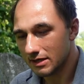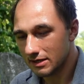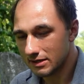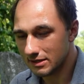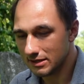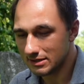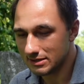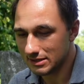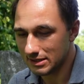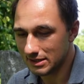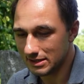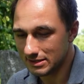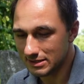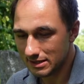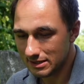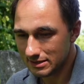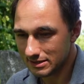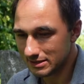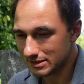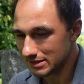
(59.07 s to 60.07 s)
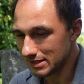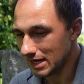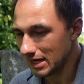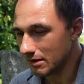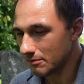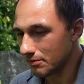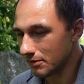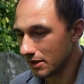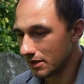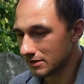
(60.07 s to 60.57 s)
This is
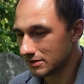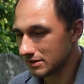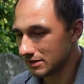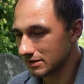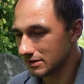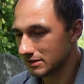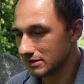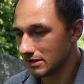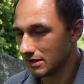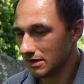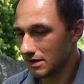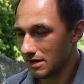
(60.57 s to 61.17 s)
Cycplus's